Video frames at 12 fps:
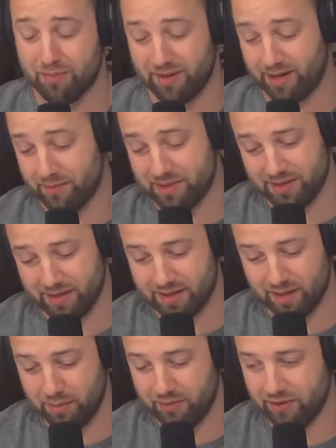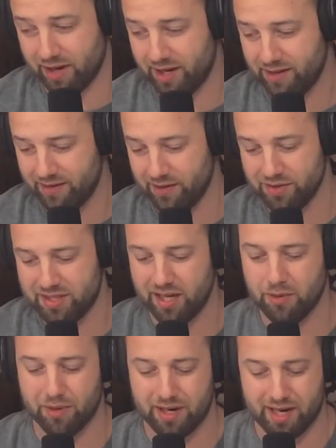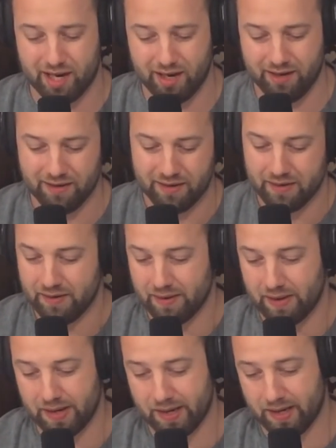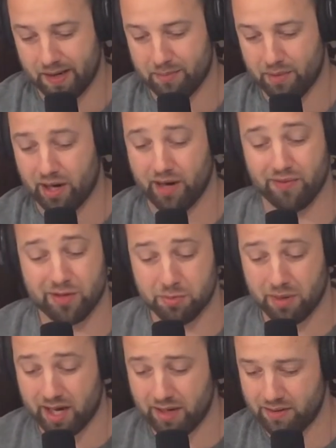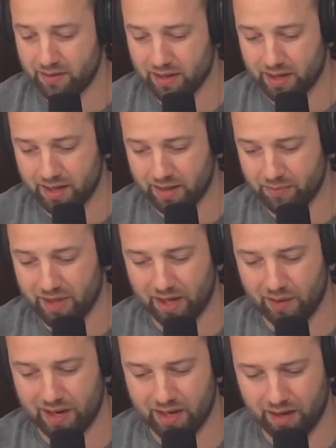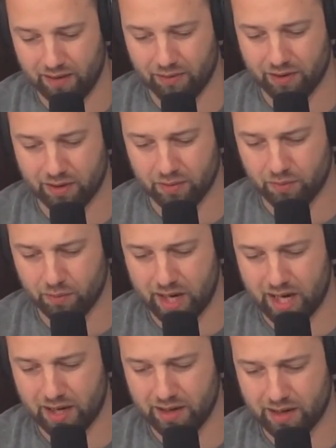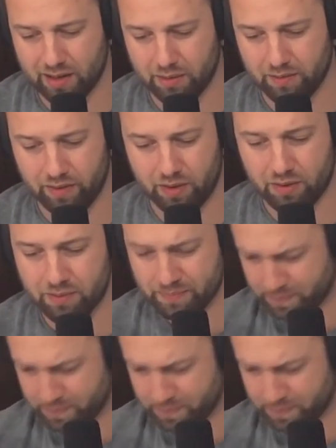but it'll be fine. You'll see it one day. All right, there's mine. Thank you, Andy, for your rating and your review.